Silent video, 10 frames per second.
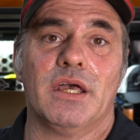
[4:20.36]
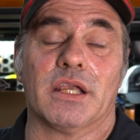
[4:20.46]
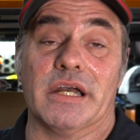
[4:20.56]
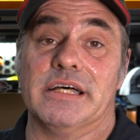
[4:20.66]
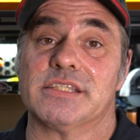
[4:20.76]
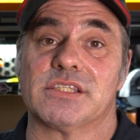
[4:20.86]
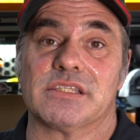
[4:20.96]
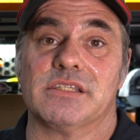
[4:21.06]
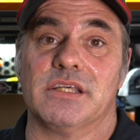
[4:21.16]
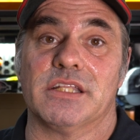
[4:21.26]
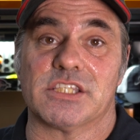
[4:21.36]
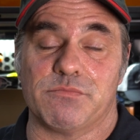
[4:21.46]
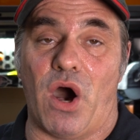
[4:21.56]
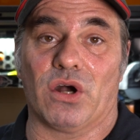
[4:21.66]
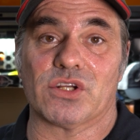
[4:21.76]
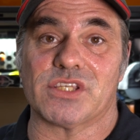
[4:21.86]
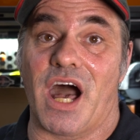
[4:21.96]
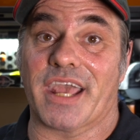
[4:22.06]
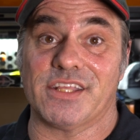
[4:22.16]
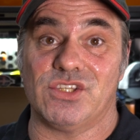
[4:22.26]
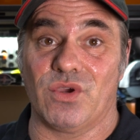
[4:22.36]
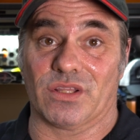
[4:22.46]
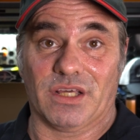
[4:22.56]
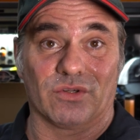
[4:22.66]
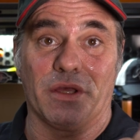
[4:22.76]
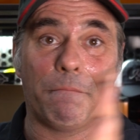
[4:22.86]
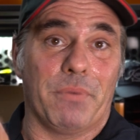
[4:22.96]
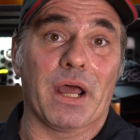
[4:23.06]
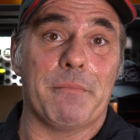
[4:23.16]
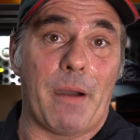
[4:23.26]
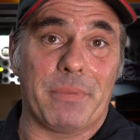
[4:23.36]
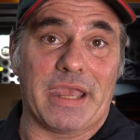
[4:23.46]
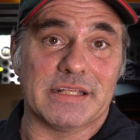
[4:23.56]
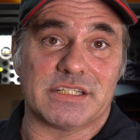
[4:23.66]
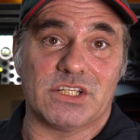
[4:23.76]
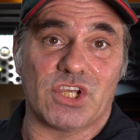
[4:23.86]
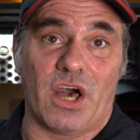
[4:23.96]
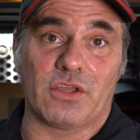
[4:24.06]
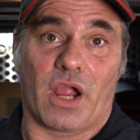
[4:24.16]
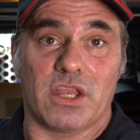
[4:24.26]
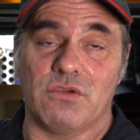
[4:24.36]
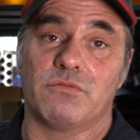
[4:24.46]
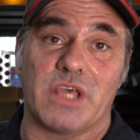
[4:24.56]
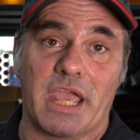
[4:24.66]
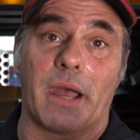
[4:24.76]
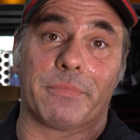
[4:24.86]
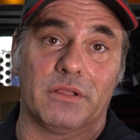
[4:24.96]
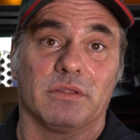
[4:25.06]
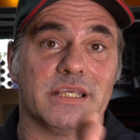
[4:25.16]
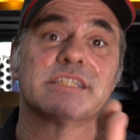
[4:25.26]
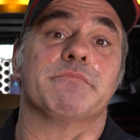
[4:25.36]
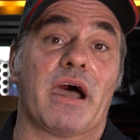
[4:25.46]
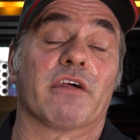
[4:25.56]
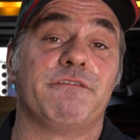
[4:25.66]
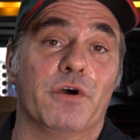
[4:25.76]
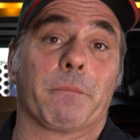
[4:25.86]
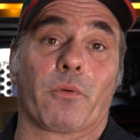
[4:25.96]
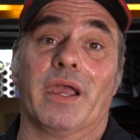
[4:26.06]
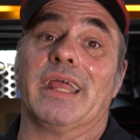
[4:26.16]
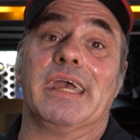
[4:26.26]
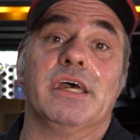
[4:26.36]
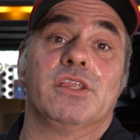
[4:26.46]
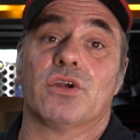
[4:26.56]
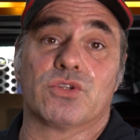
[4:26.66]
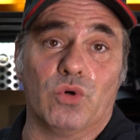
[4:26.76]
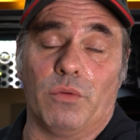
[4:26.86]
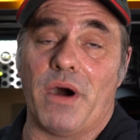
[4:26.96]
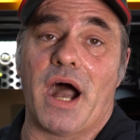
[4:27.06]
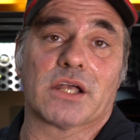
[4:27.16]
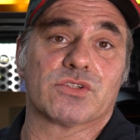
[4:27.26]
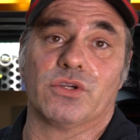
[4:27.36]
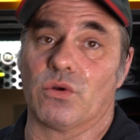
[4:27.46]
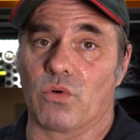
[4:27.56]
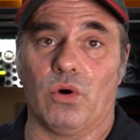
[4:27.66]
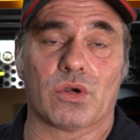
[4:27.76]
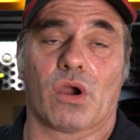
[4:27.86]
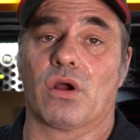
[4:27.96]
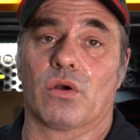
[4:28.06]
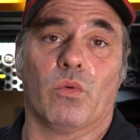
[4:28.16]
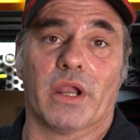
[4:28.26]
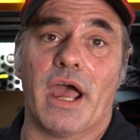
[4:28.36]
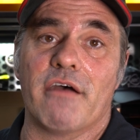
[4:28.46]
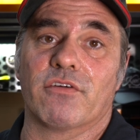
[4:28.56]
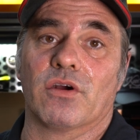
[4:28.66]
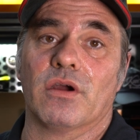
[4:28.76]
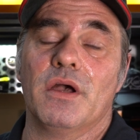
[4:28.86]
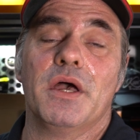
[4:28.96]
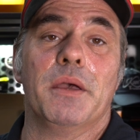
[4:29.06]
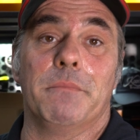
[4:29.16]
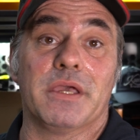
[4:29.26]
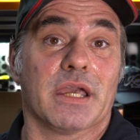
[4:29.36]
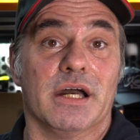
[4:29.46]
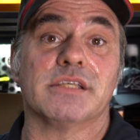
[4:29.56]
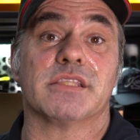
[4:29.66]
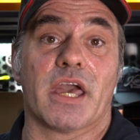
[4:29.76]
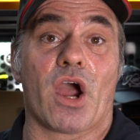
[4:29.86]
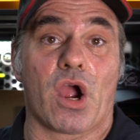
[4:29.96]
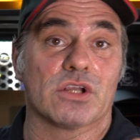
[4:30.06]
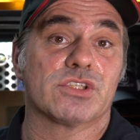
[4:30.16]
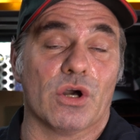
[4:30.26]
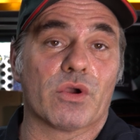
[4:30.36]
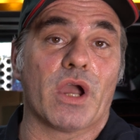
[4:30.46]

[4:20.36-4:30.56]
because in smaller sockets you can literally butt them up against each other and you take up the least amount of footprint in your toolbox or your roll cart or whatever, because they are so